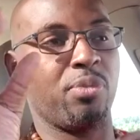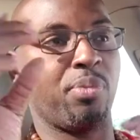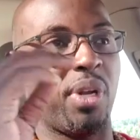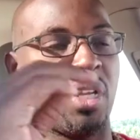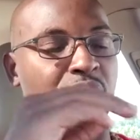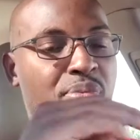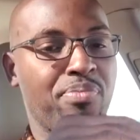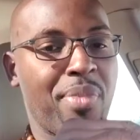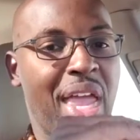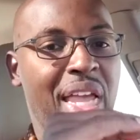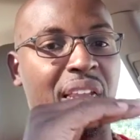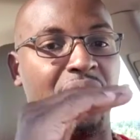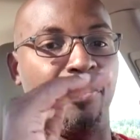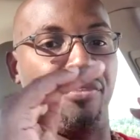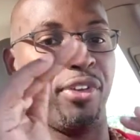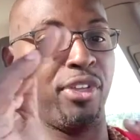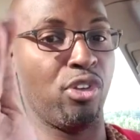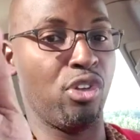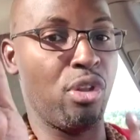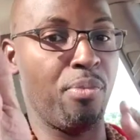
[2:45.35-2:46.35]
but it's mainly
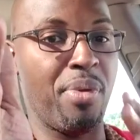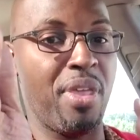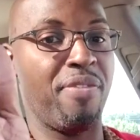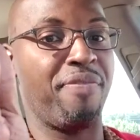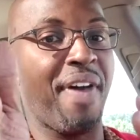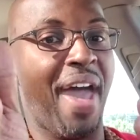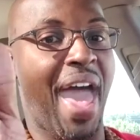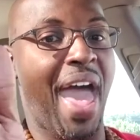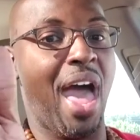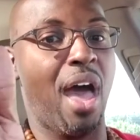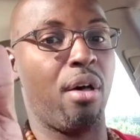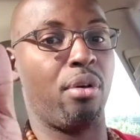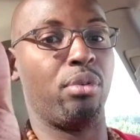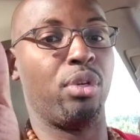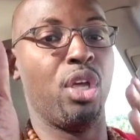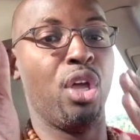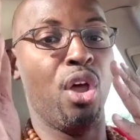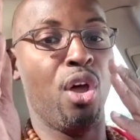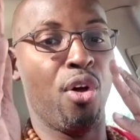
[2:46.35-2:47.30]
for you to be found